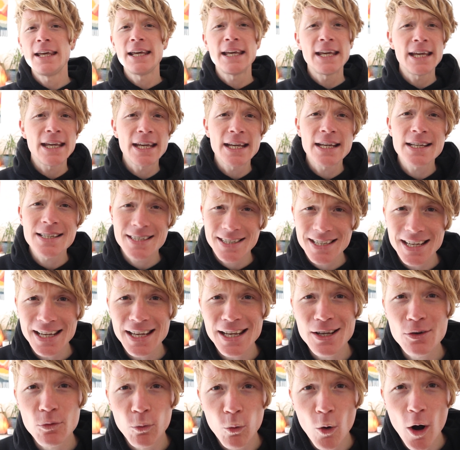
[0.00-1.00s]

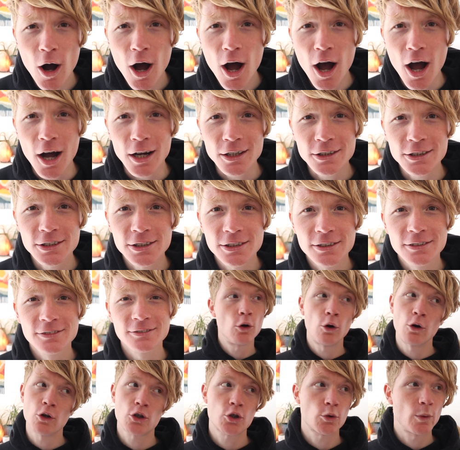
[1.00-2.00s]
Easy work. Of
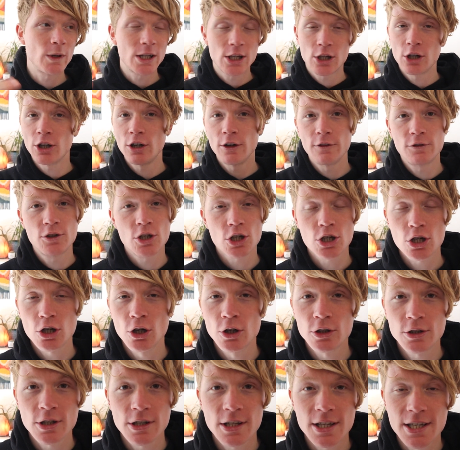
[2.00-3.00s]
course, we could have just
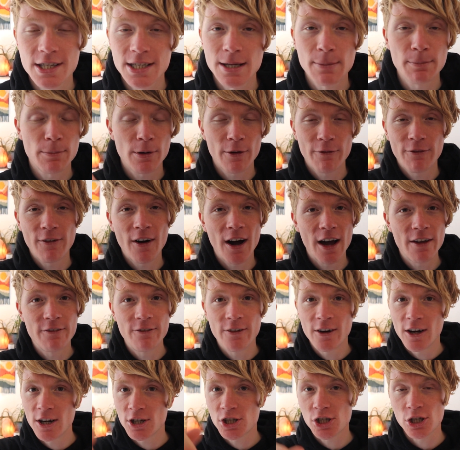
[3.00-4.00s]
looked at the simplified
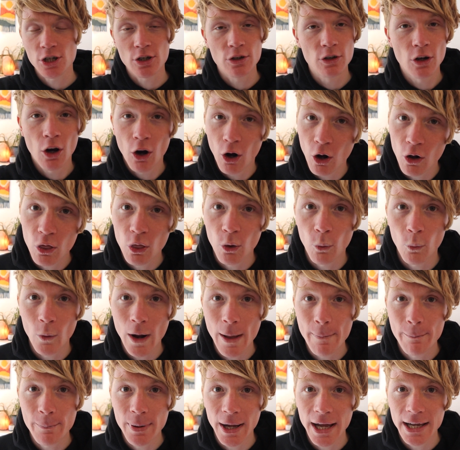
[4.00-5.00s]
version on the
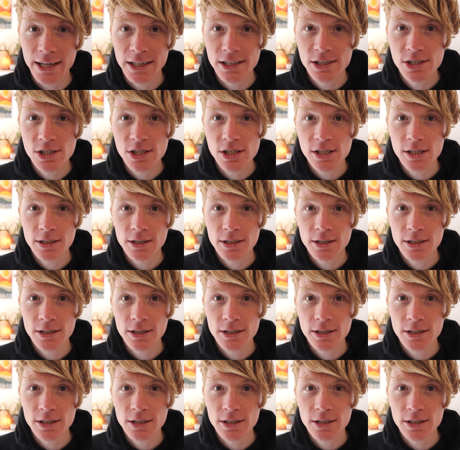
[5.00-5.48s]
web page,